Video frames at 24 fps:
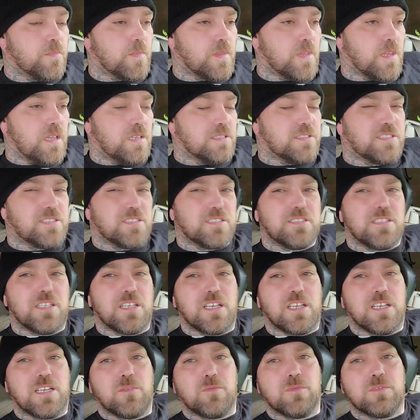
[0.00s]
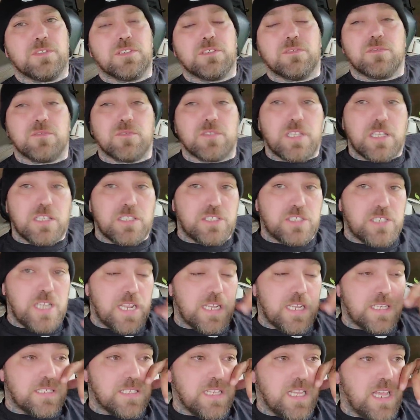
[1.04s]
I said, yeah, well, they
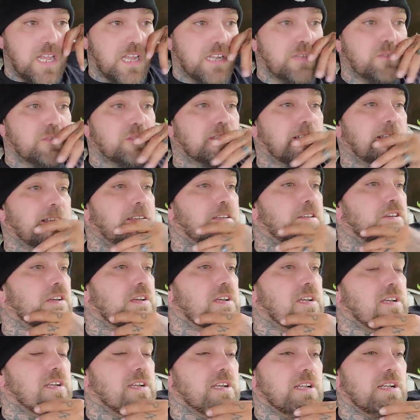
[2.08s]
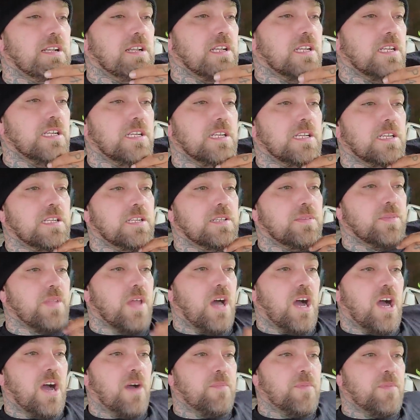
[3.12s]
shake it down. He was like,
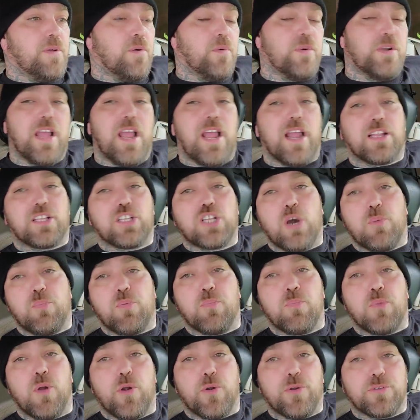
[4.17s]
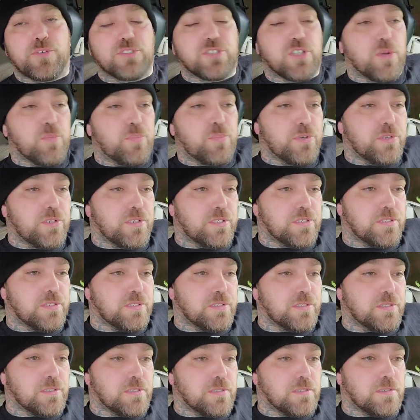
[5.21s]
nah, man, we done had a couple murders up
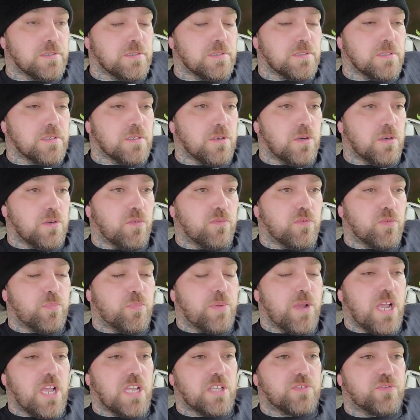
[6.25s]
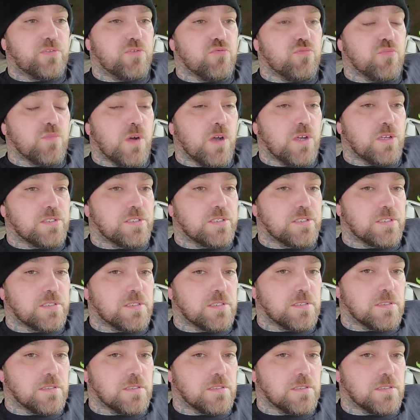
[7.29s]
here over the past few months.